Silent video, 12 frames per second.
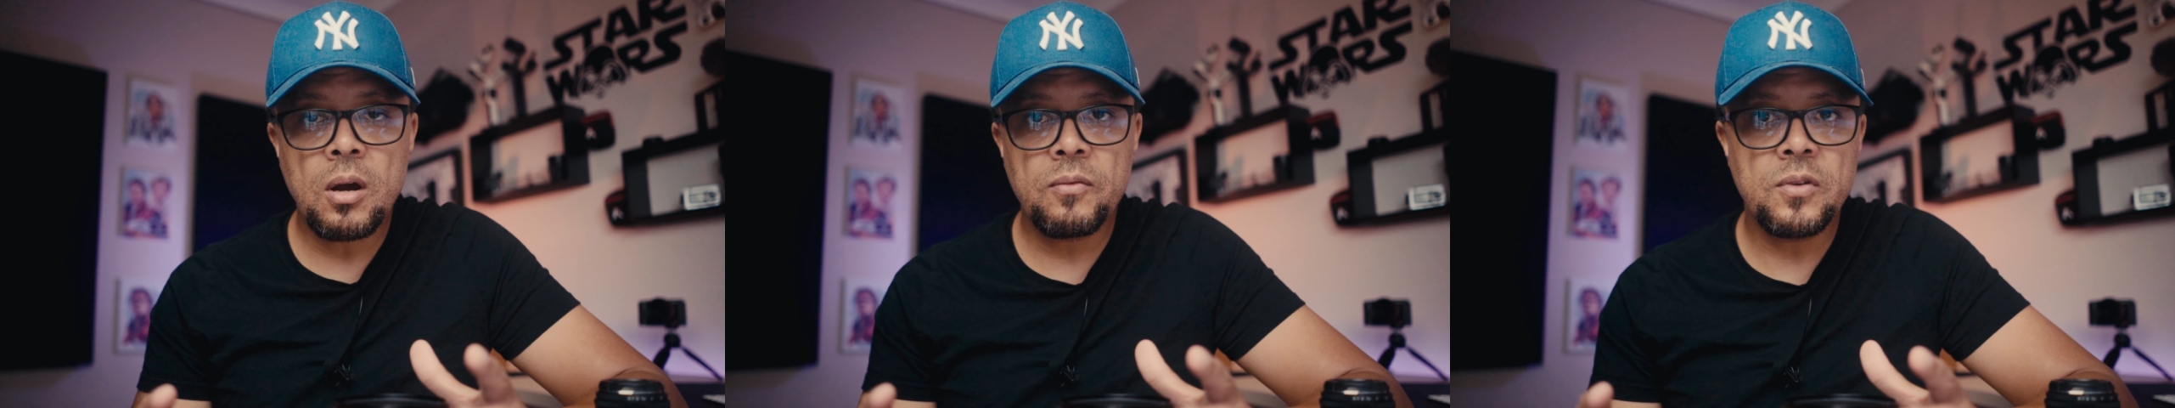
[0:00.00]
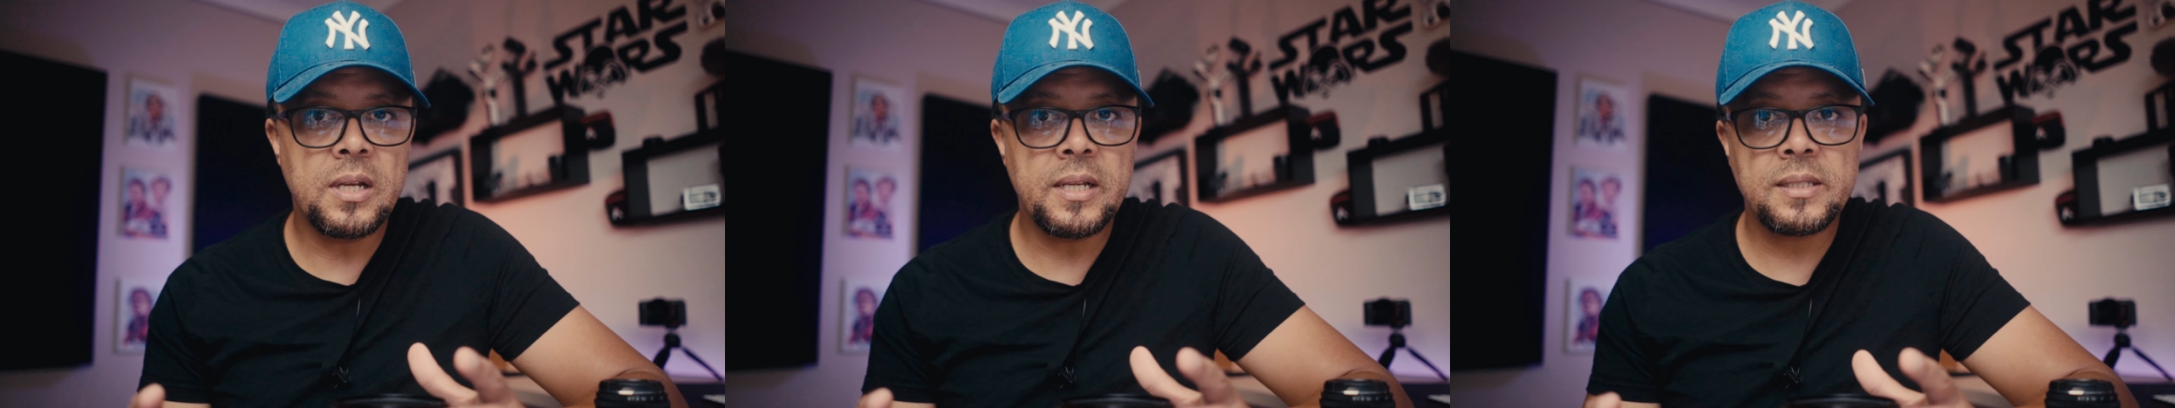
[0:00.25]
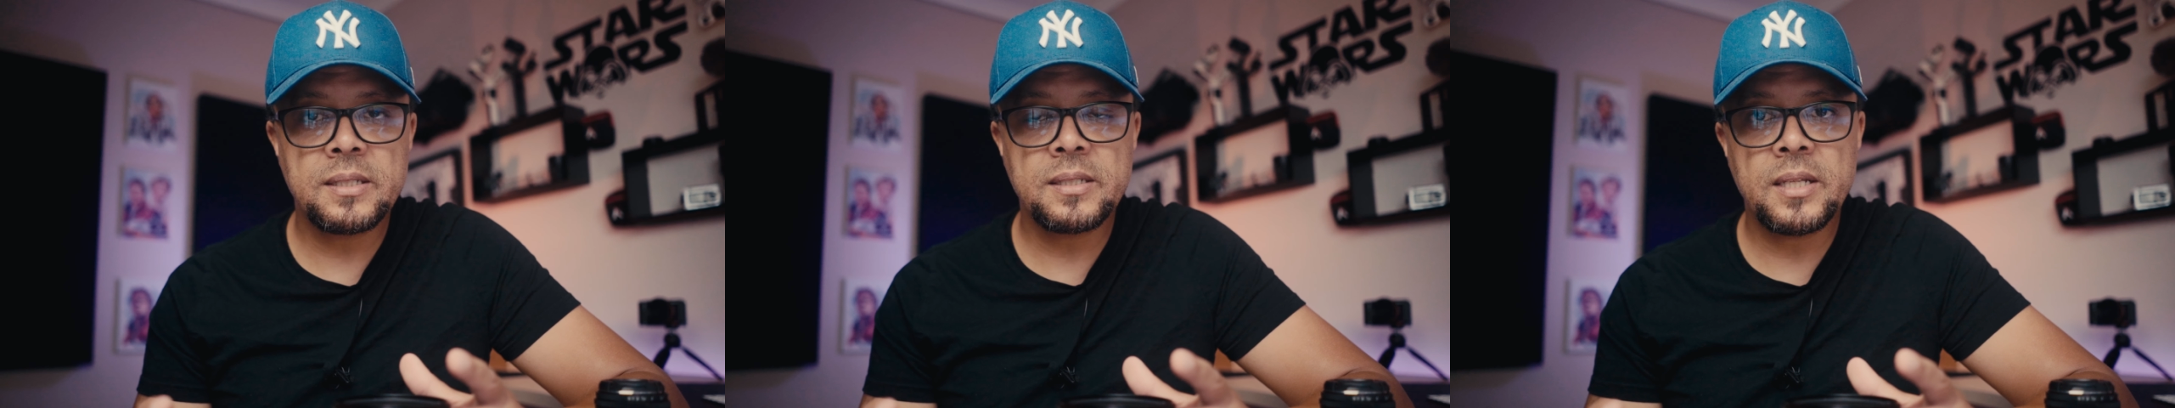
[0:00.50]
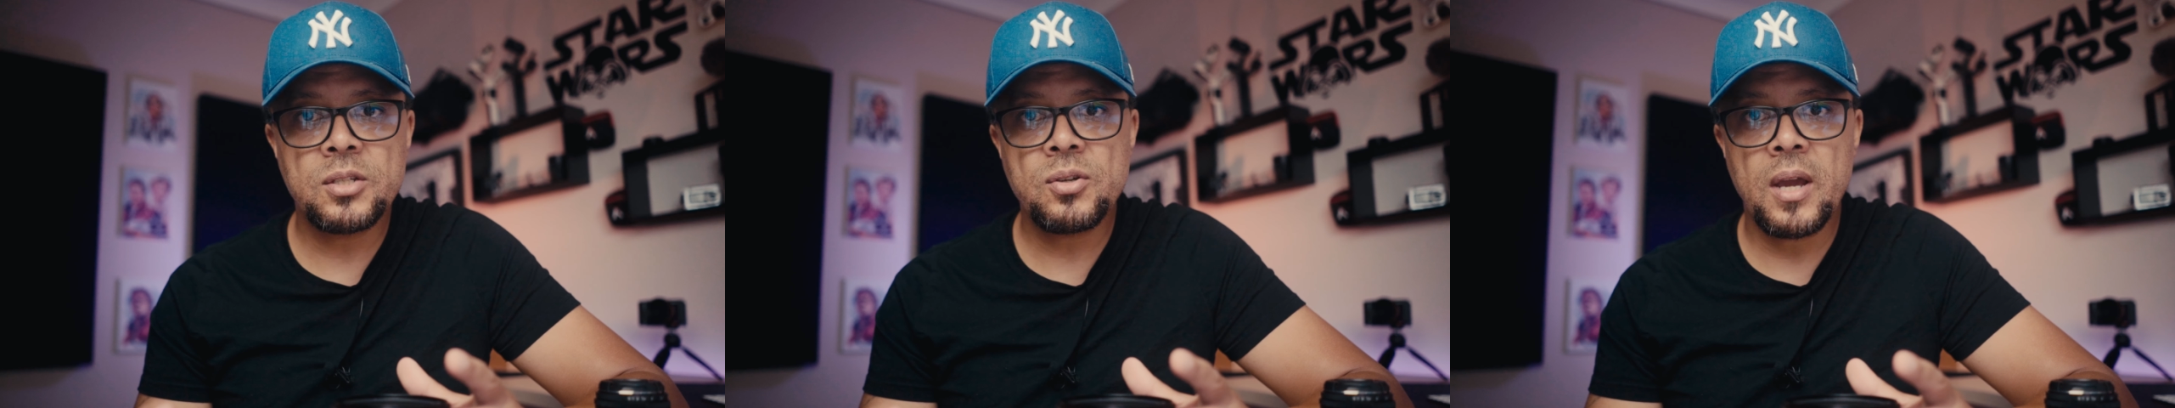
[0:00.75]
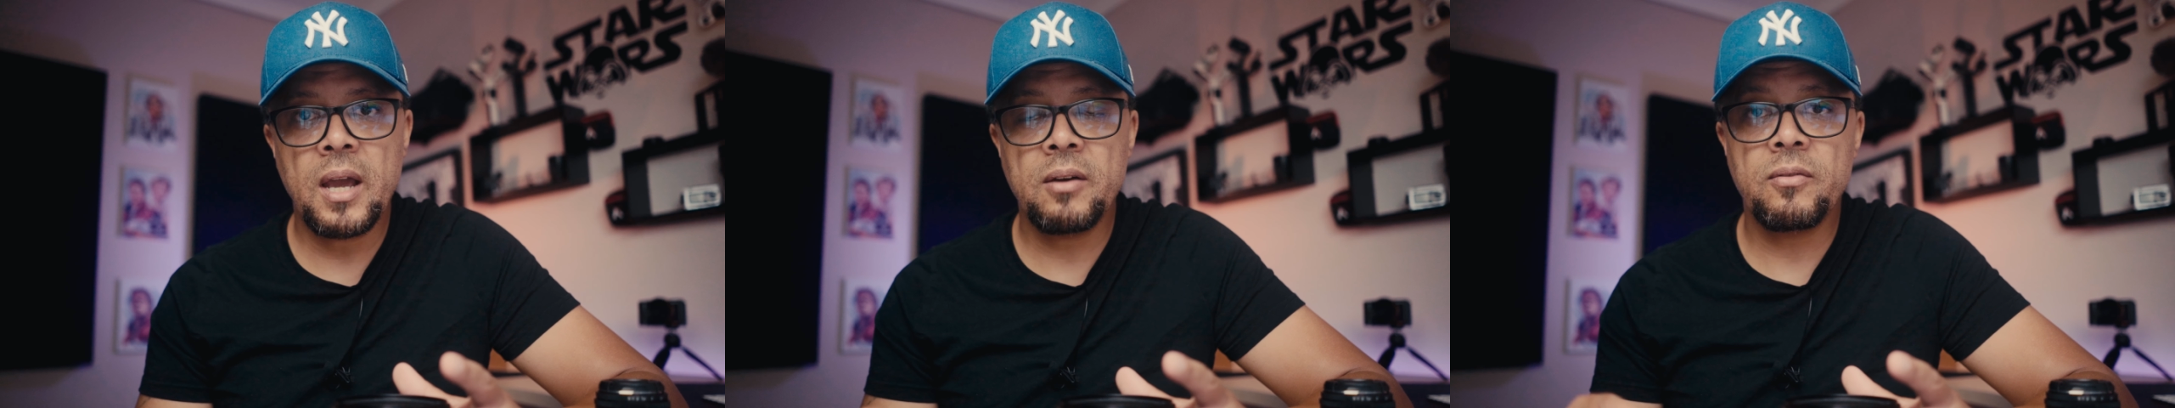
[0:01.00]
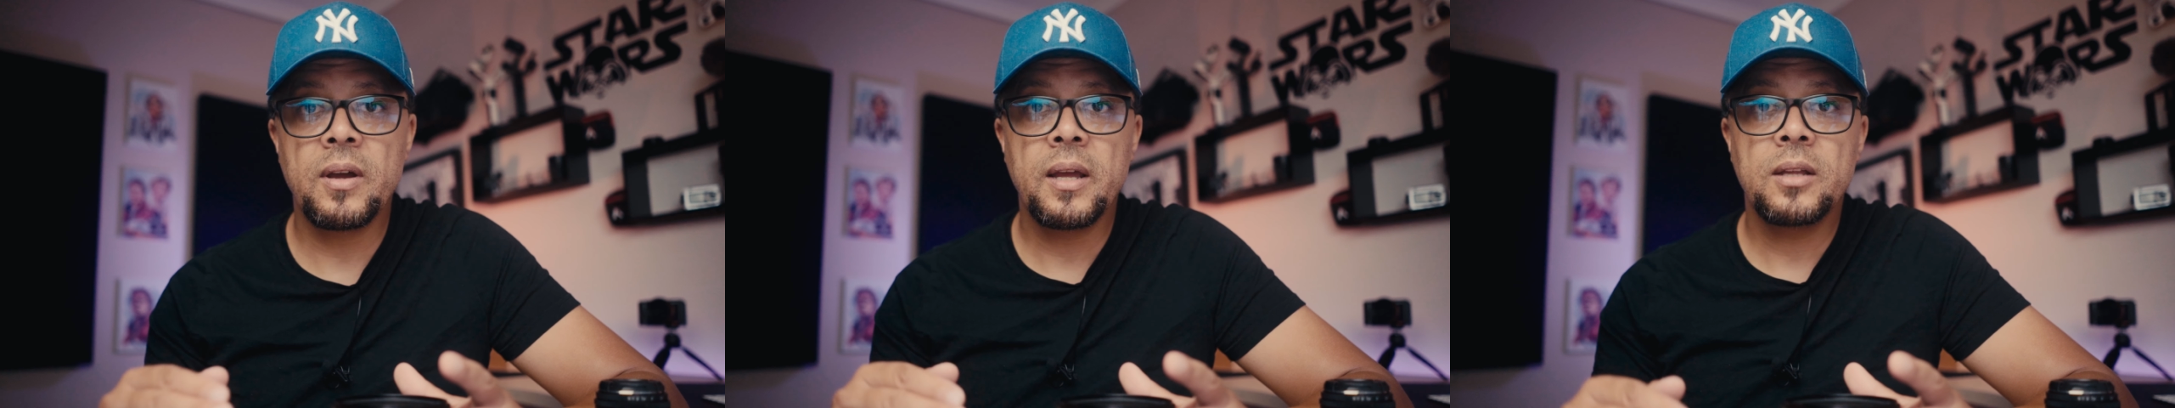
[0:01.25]
of your lenses that you
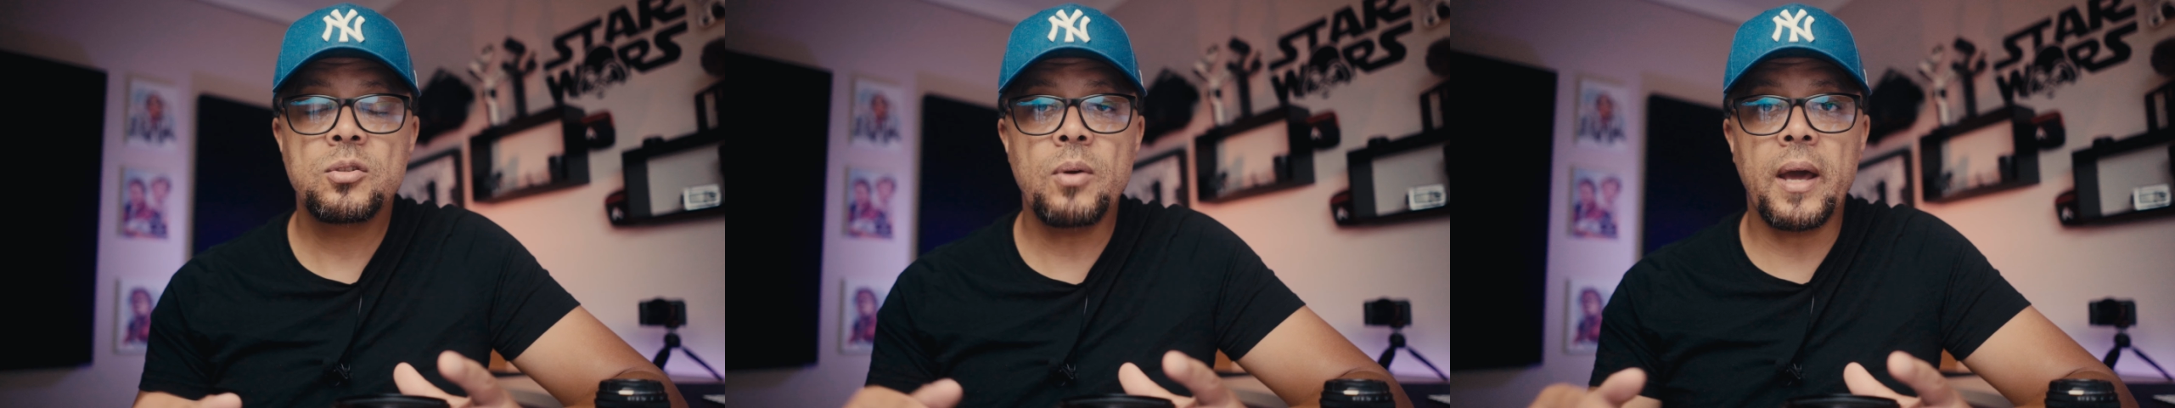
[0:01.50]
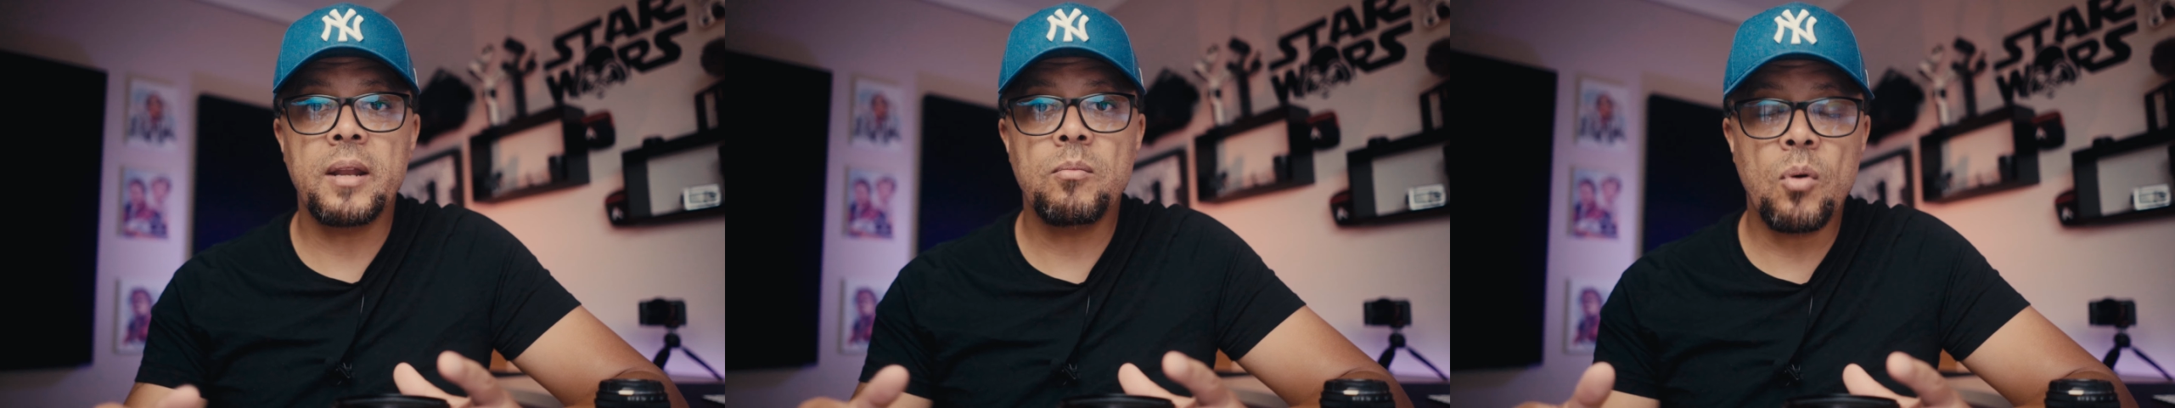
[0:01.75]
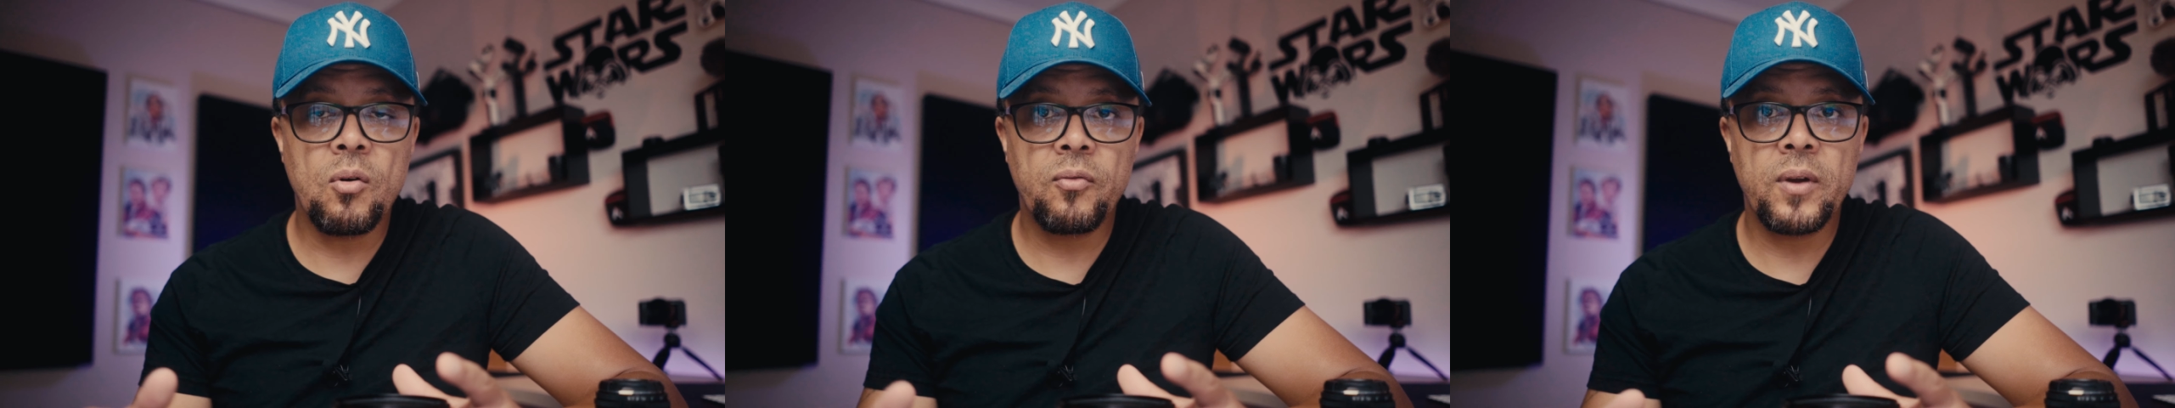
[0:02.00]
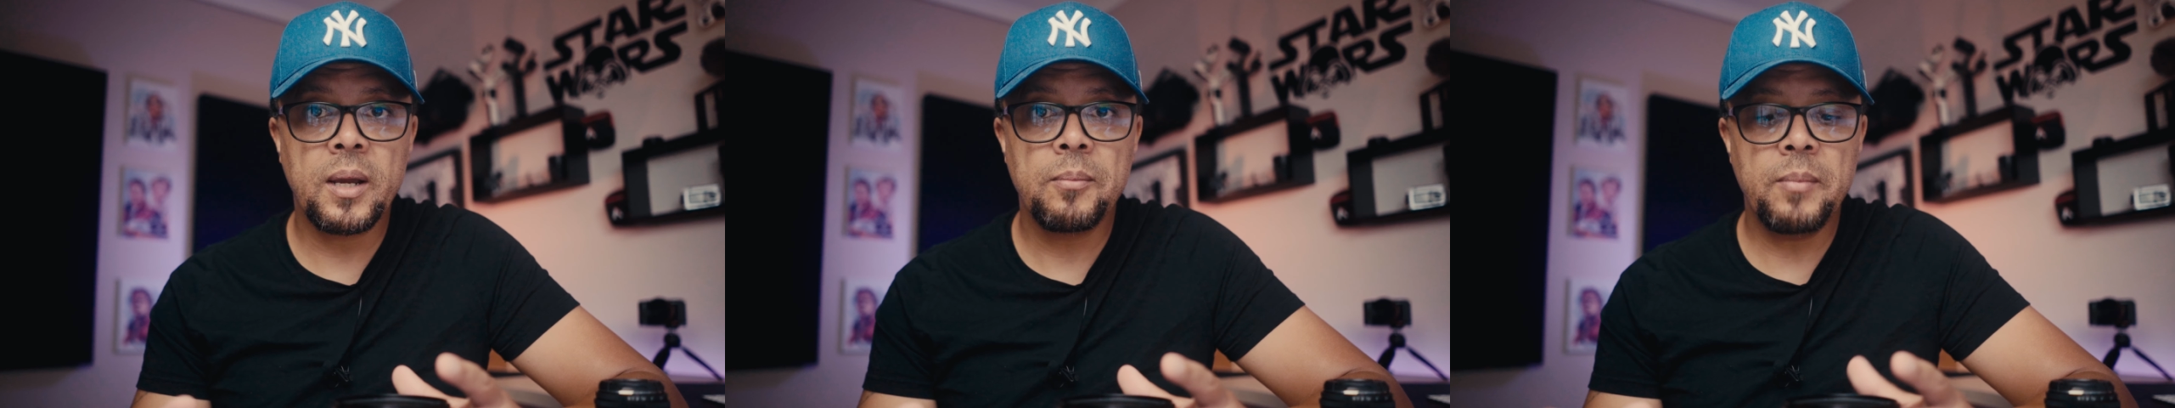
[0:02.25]
have to anamorphic,